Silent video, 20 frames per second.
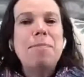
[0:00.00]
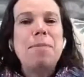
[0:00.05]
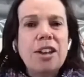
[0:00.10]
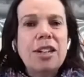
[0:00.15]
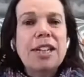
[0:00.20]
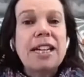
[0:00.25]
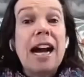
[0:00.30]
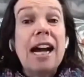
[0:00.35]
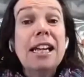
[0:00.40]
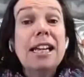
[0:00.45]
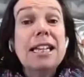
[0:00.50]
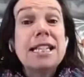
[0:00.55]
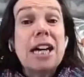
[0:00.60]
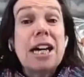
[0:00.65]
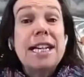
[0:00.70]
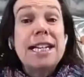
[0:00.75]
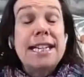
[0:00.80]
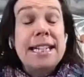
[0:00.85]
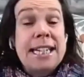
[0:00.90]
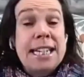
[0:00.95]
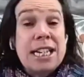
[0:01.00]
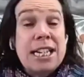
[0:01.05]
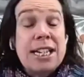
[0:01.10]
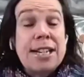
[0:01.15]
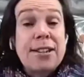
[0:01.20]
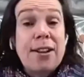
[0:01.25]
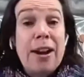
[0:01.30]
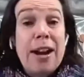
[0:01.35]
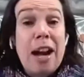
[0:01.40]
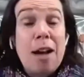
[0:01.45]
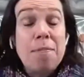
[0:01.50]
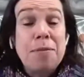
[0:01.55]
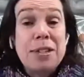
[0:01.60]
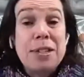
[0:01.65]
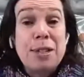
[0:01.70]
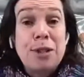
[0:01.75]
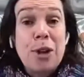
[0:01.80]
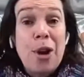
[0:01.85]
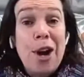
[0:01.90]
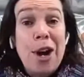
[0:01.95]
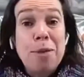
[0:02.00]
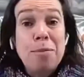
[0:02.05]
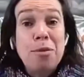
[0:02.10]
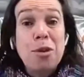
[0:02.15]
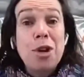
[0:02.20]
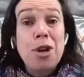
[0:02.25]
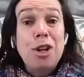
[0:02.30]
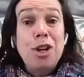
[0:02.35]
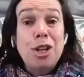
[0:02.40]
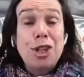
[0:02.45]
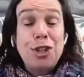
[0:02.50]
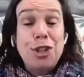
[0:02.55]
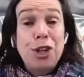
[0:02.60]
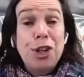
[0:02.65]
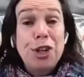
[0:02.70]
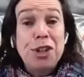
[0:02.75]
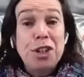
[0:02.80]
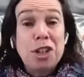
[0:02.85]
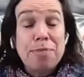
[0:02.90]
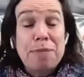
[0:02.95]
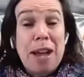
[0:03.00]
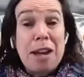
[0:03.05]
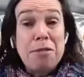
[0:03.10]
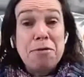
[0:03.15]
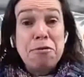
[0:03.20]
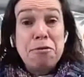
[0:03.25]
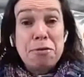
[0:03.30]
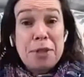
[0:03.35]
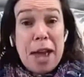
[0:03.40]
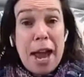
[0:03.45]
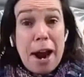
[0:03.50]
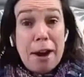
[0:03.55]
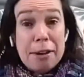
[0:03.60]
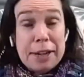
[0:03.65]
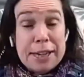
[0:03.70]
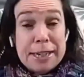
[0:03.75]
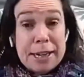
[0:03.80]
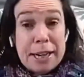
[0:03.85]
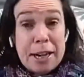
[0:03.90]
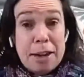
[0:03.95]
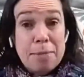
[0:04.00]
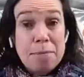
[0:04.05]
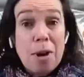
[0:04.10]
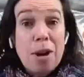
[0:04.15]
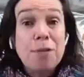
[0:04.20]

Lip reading: The only colors I didn't dye up this time were nasturtium and flowering gum.